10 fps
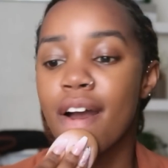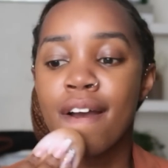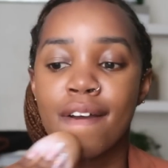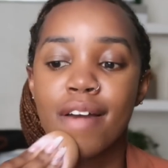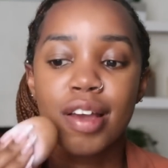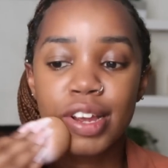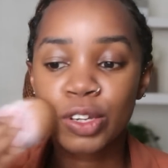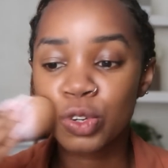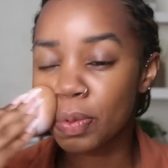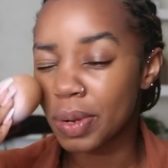the
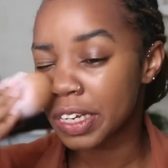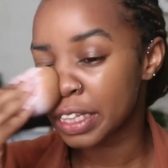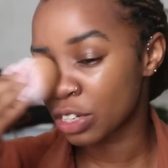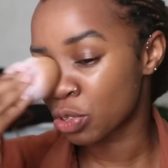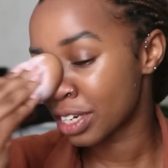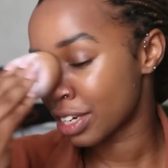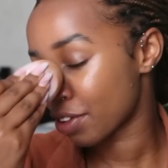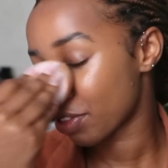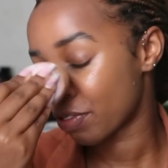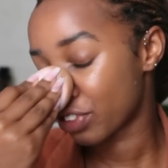
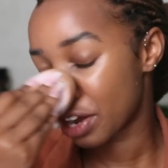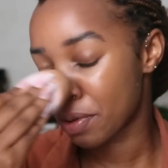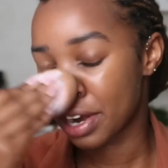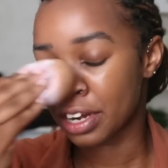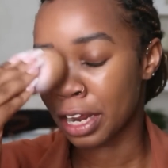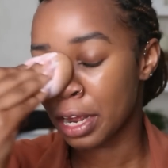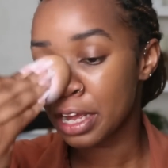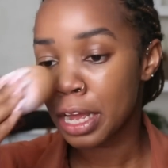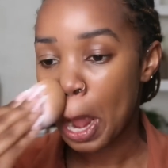20th of January